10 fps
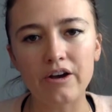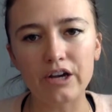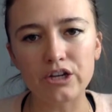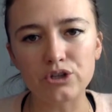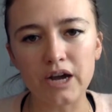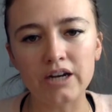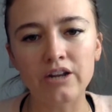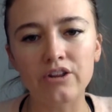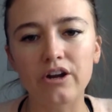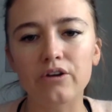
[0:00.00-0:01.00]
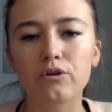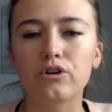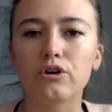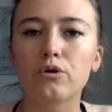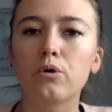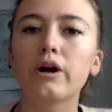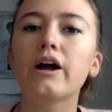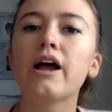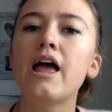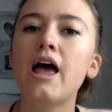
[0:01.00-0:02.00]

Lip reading: and contracting your core